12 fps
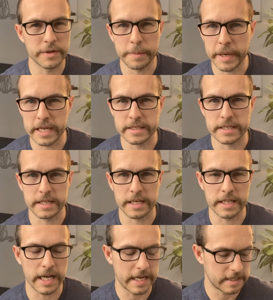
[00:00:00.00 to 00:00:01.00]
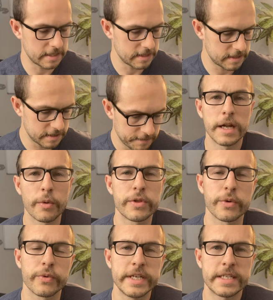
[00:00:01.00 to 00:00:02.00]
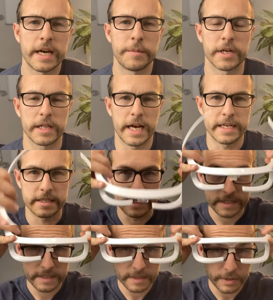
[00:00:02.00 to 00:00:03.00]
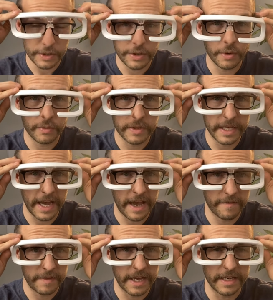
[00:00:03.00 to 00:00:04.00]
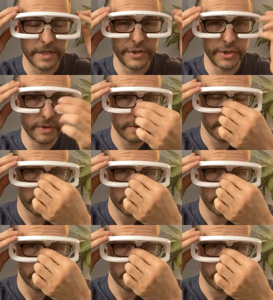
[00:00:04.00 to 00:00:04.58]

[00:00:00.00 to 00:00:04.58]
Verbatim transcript: depends on the glasses. Now with the retimer glasses, you don't really have that issue